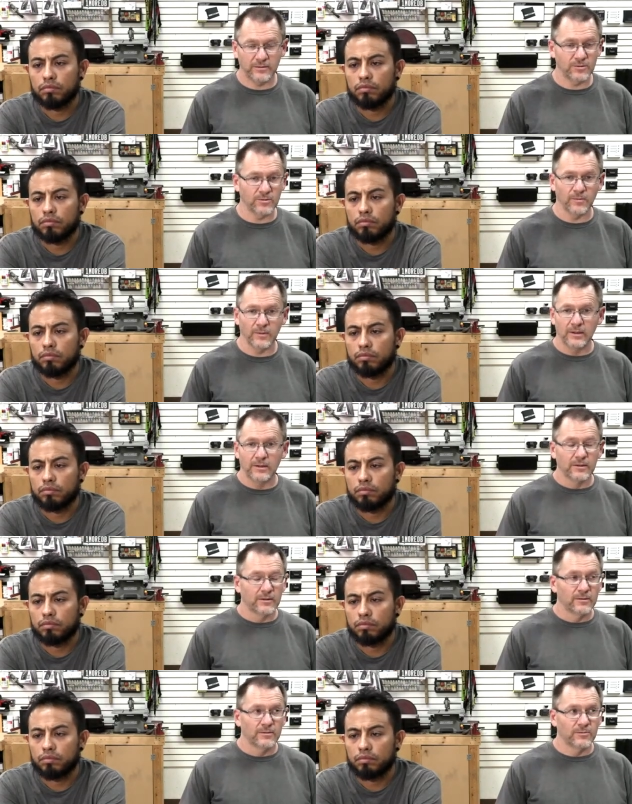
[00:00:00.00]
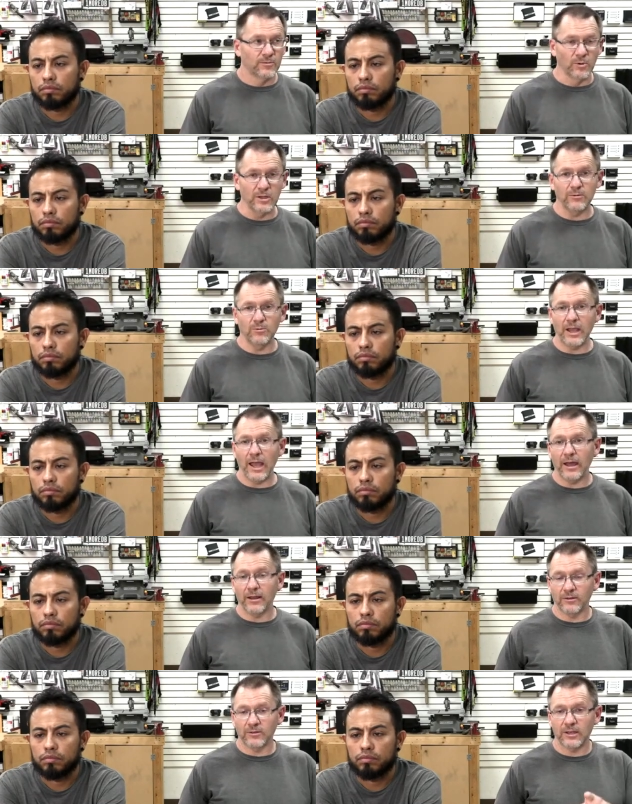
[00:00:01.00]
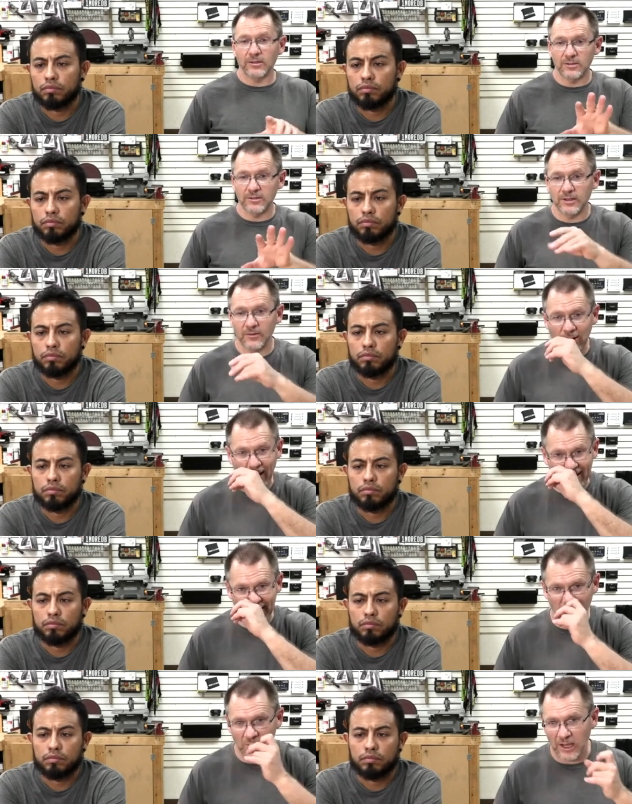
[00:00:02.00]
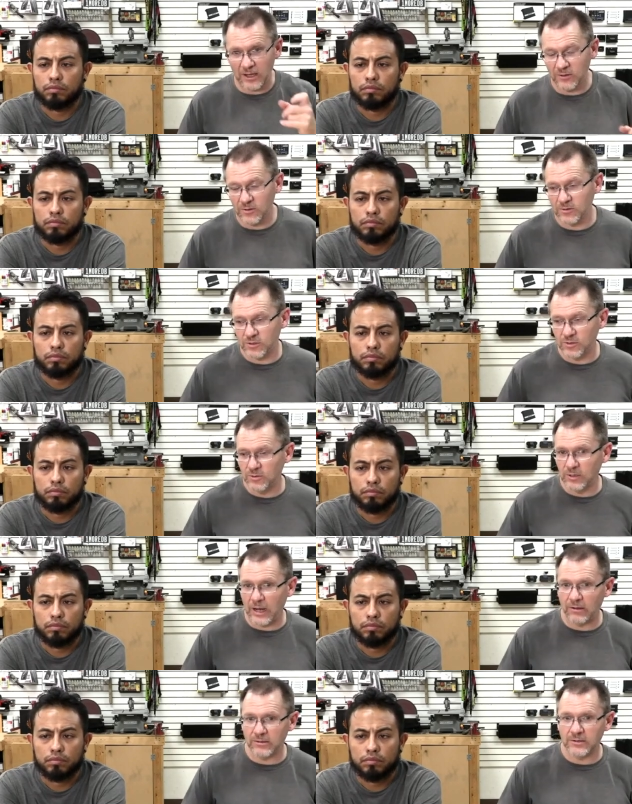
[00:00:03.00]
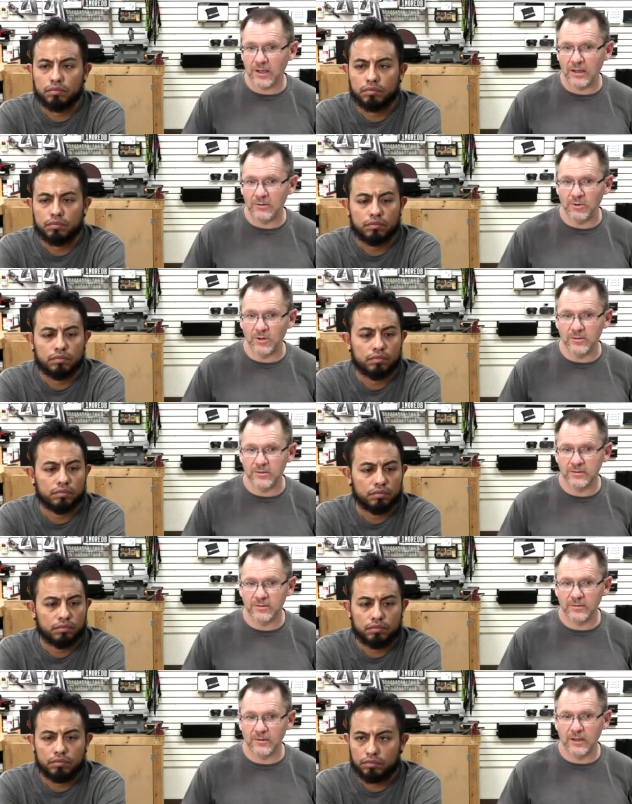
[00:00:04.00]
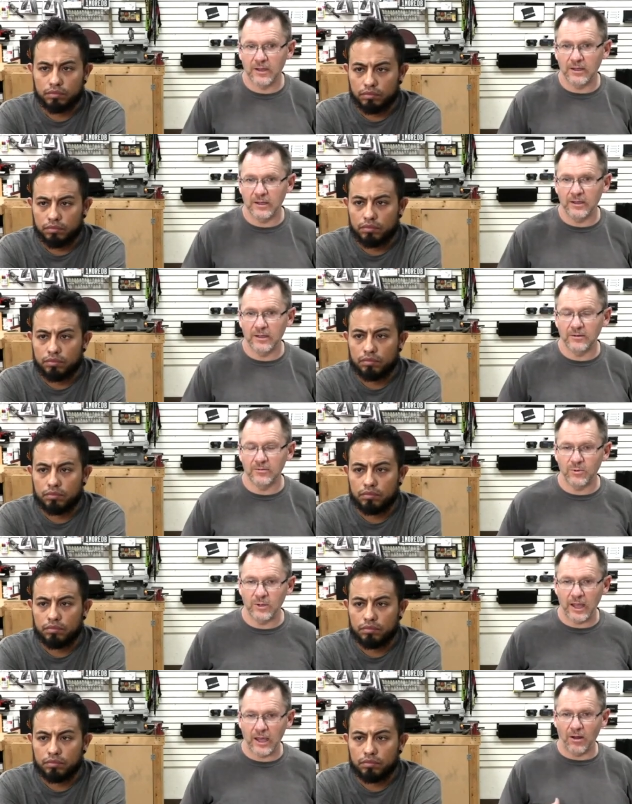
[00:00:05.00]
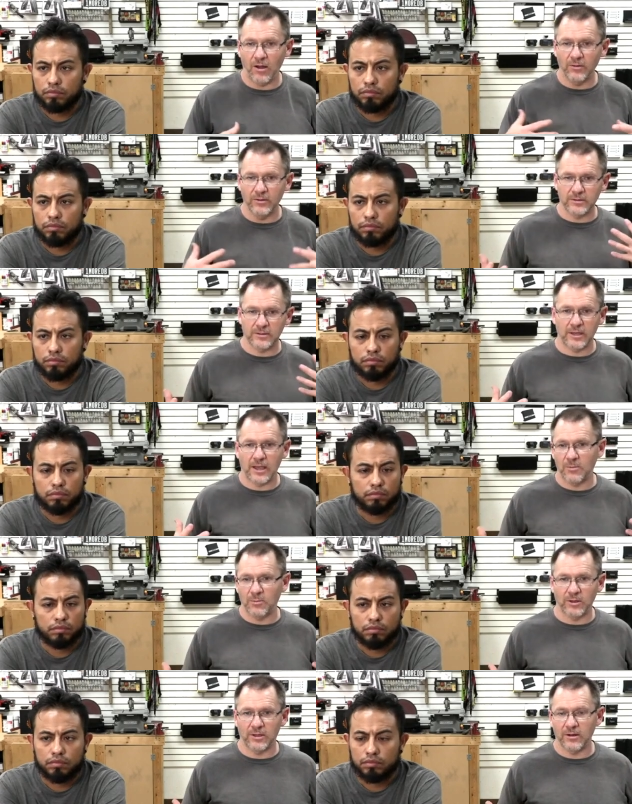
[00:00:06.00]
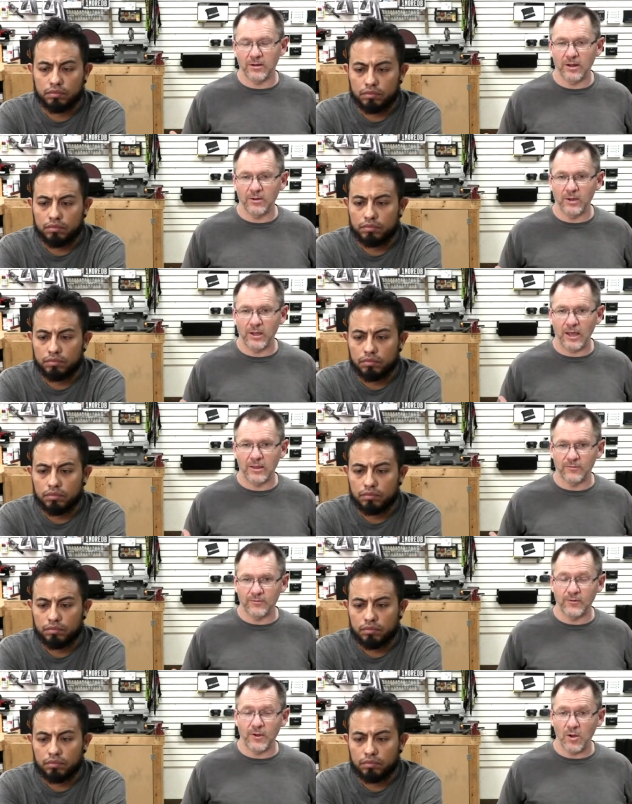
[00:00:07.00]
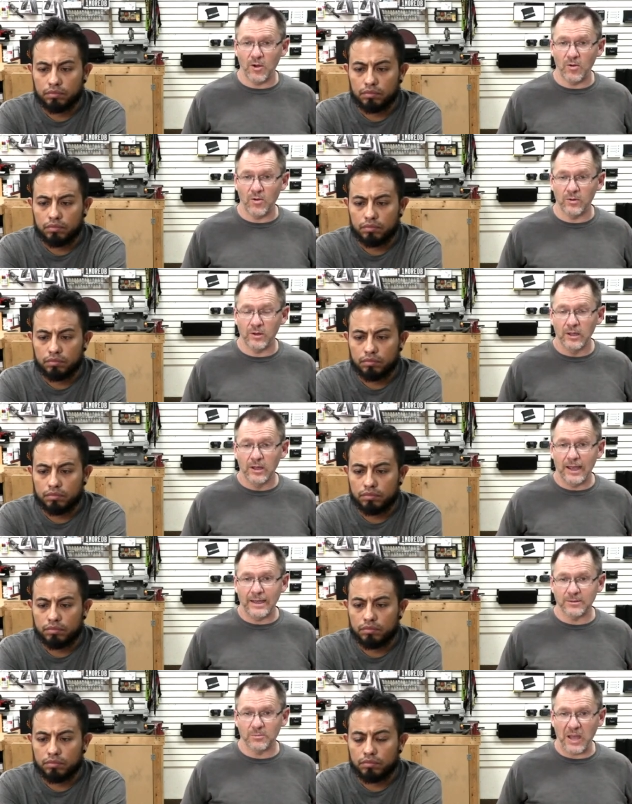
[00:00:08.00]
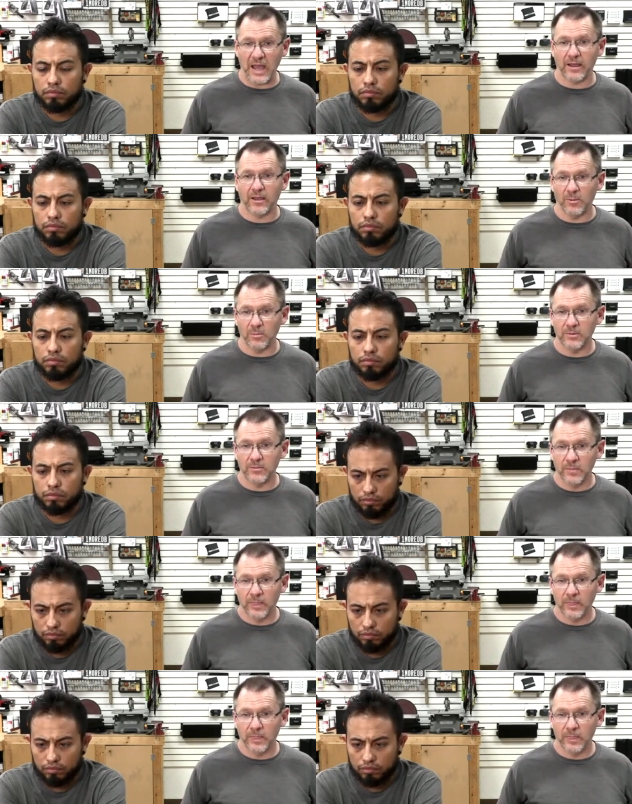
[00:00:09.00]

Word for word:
Speaker 1: dude, we had, okay, just to give you an idea, we had to do a shoot outside once, and we had all this camera gear, and we had the phone as a backup.